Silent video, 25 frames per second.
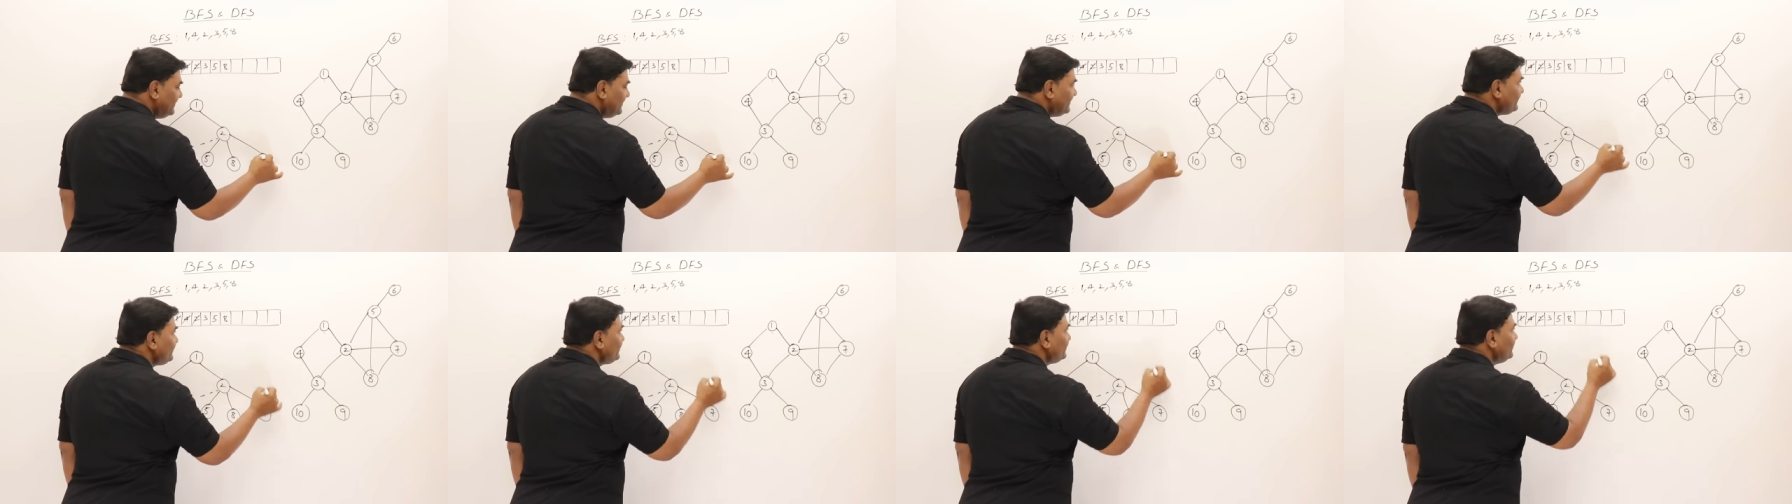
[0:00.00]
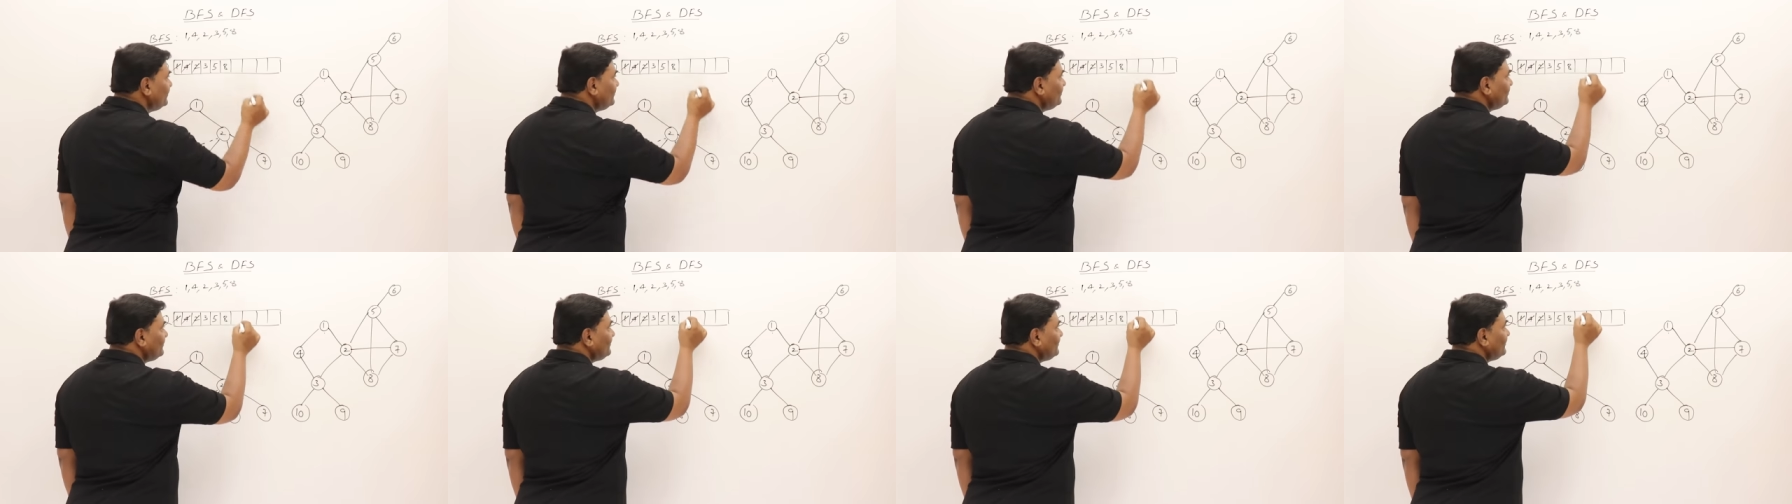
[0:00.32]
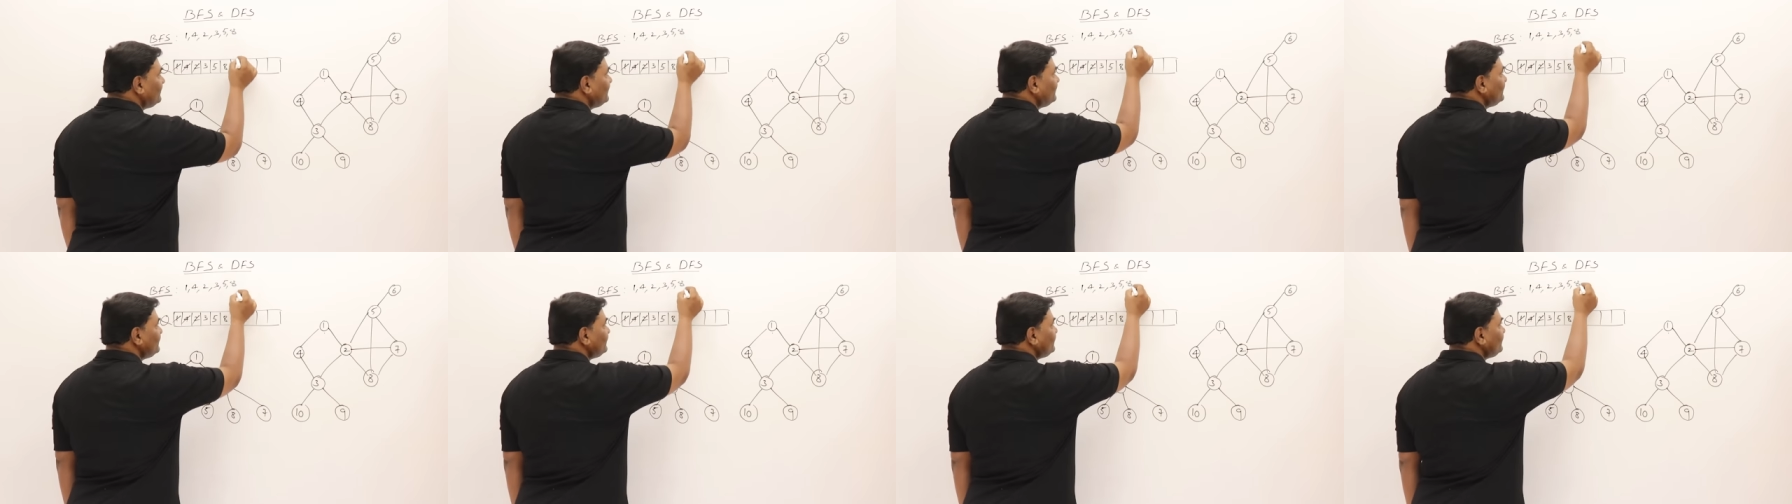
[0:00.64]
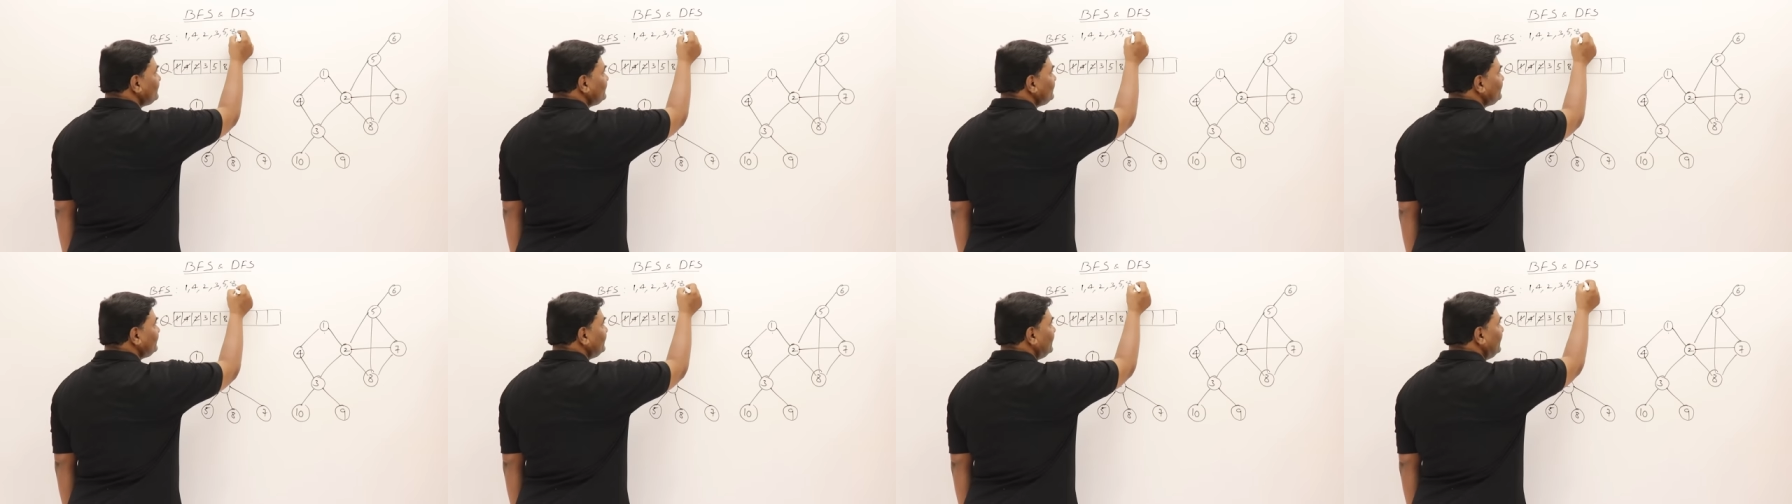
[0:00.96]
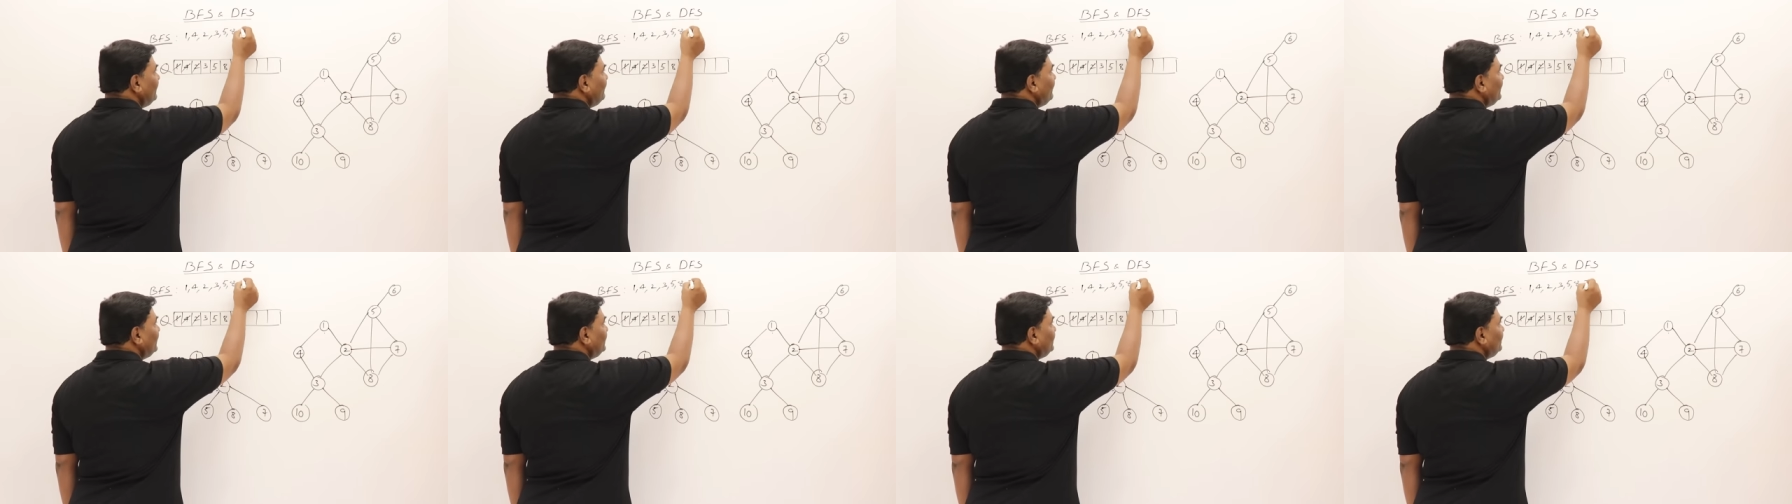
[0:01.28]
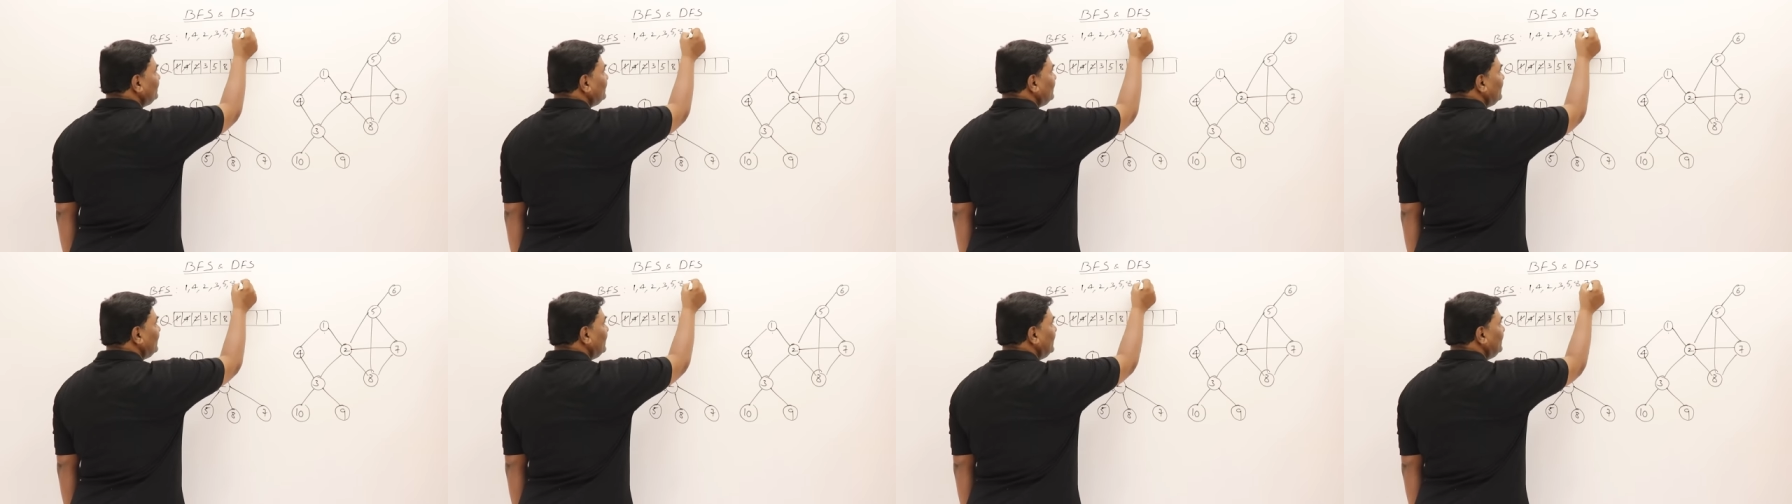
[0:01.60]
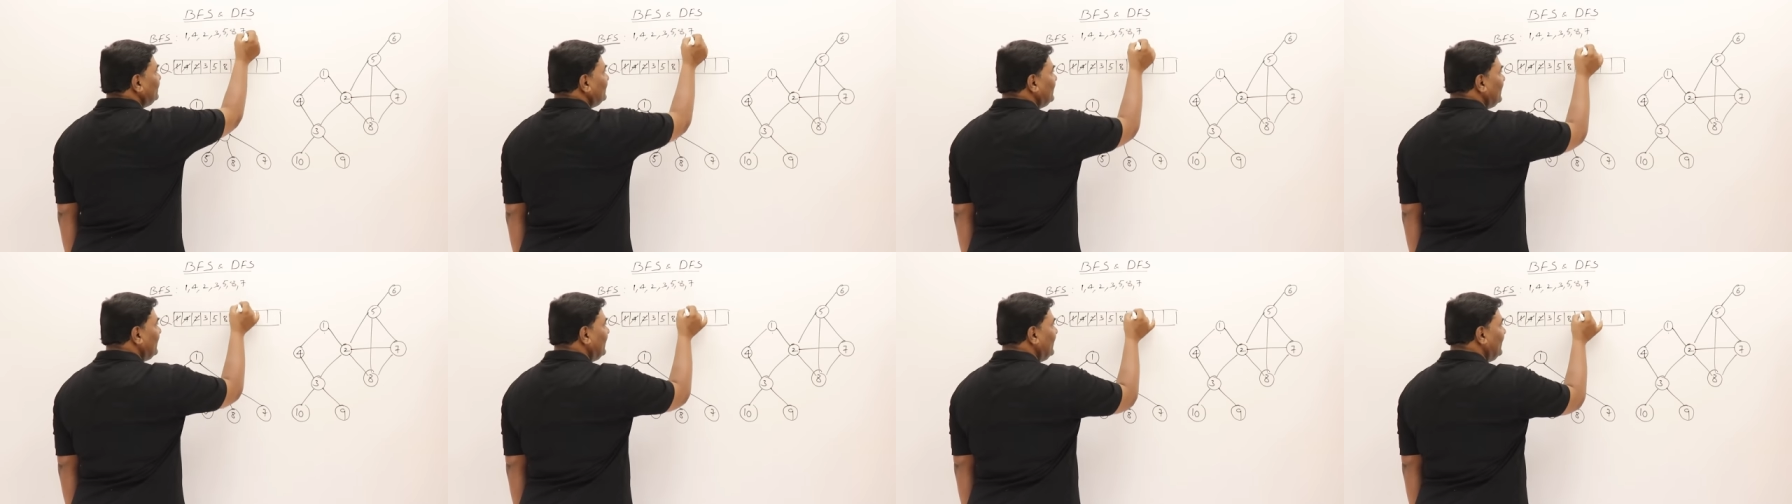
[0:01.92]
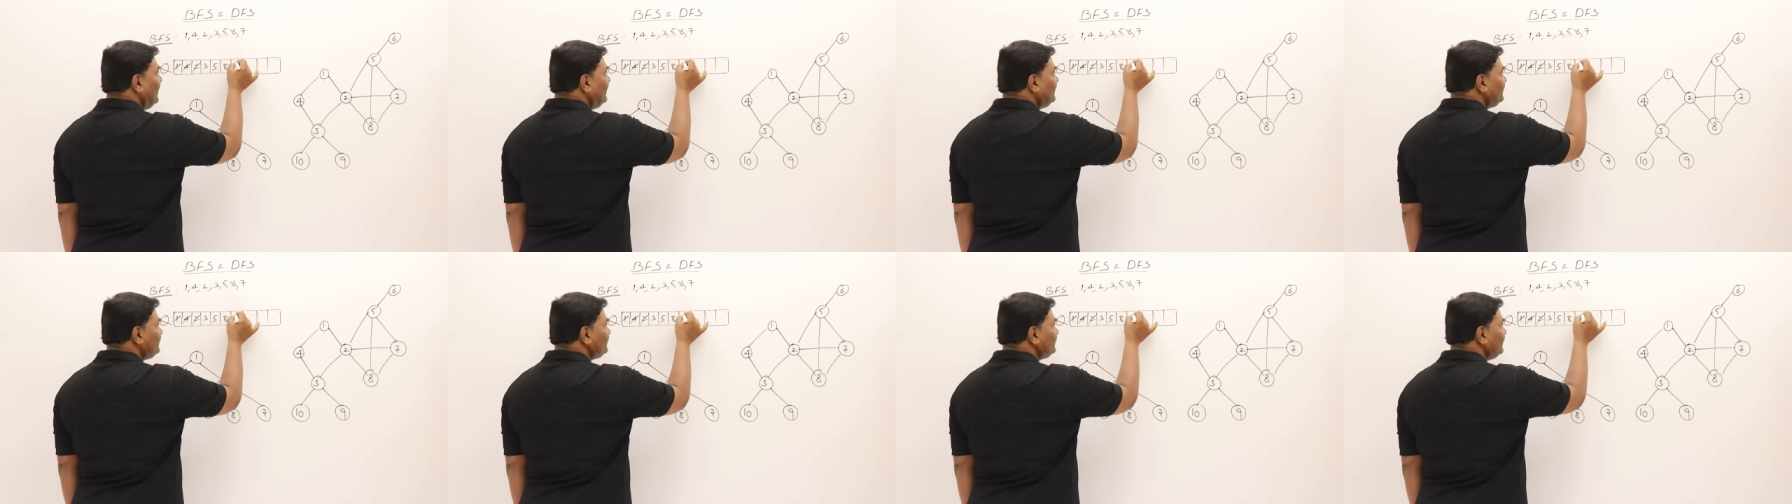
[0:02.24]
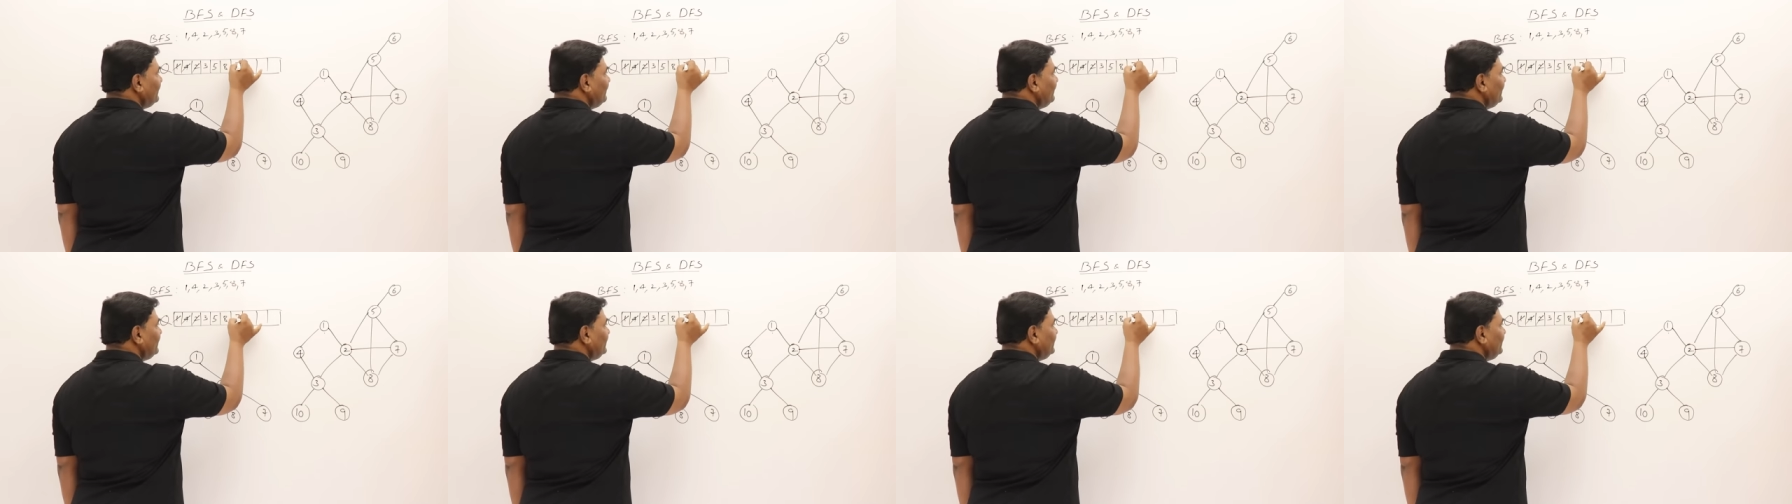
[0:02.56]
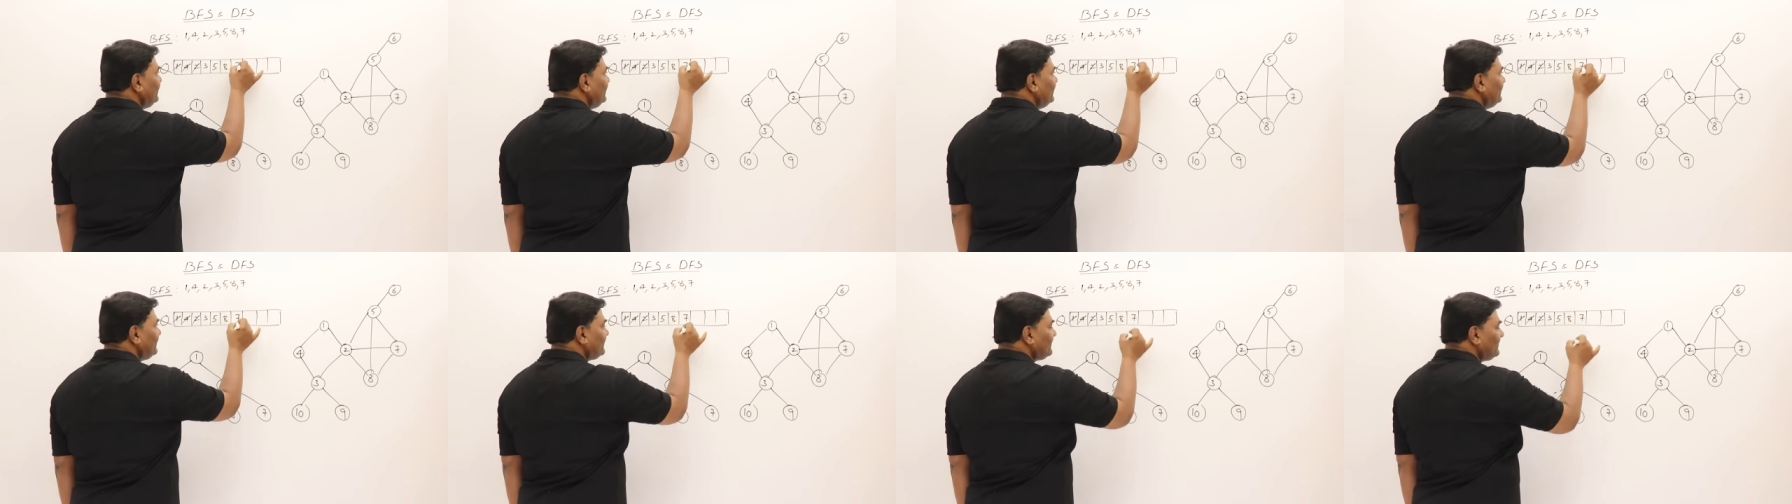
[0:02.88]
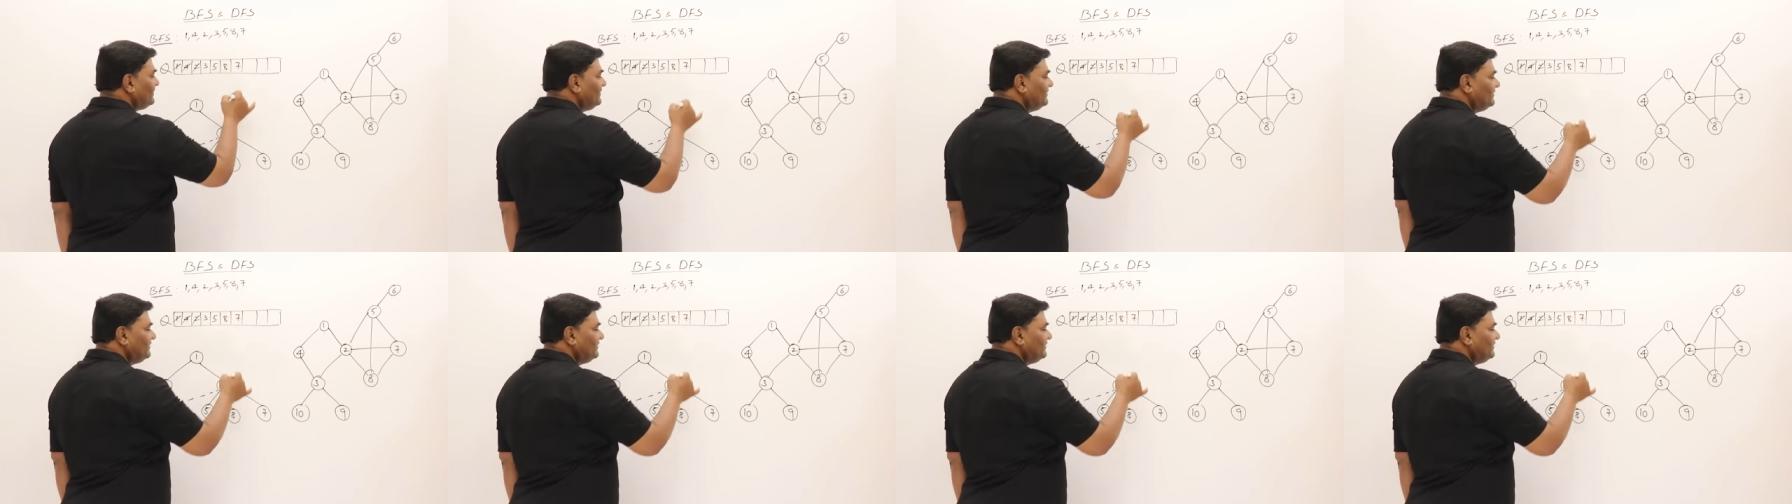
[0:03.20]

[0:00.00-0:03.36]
So 7 and add 7 here.